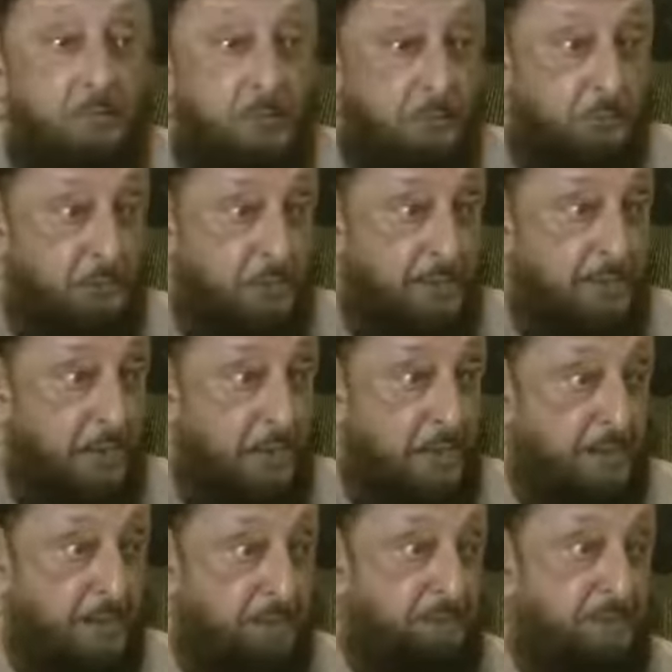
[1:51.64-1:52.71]
but we
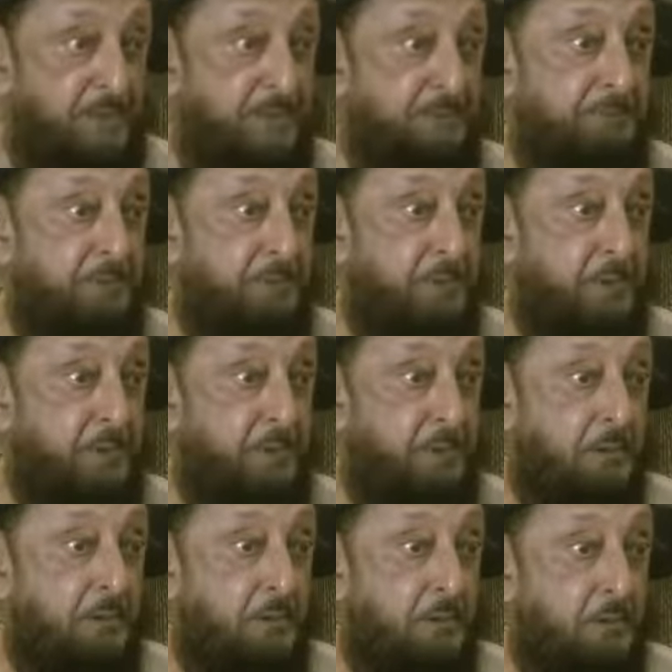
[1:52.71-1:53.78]
are a
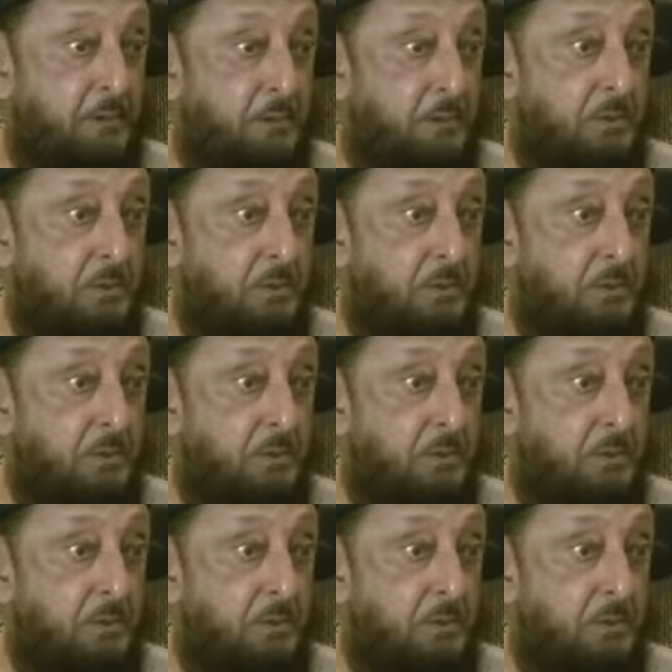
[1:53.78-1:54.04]
people